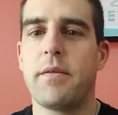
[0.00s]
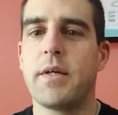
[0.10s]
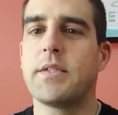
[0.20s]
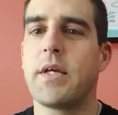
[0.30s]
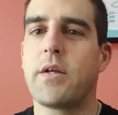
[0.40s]

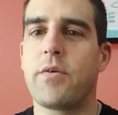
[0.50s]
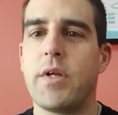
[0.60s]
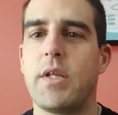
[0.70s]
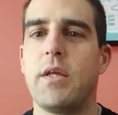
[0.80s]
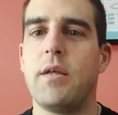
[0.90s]
things like
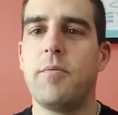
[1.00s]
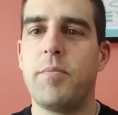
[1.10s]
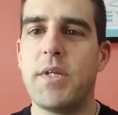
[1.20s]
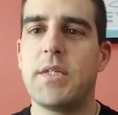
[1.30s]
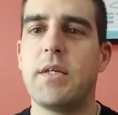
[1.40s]

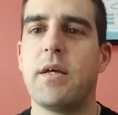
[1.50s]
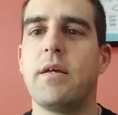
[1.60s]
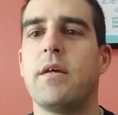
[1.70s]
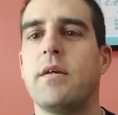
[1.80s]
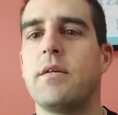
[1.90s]
creatine,
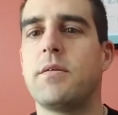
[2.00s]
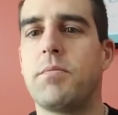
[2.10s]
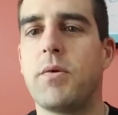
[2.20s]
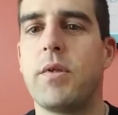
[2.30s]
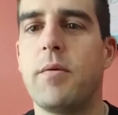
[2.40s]
BCAAs,
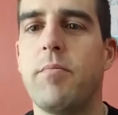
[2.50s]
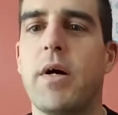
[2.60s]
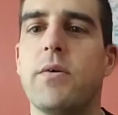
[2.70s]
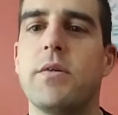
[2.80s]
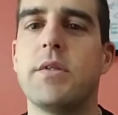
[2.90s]
protein
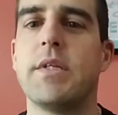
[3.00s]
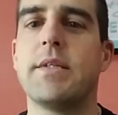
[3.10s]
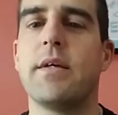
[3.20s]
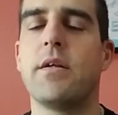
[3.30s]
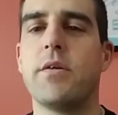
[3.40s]
powders,
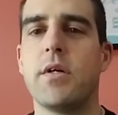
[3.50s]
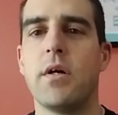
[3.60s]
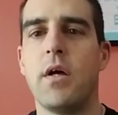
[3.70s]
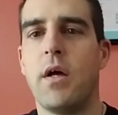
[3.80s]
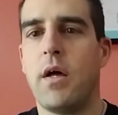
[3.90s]
etc.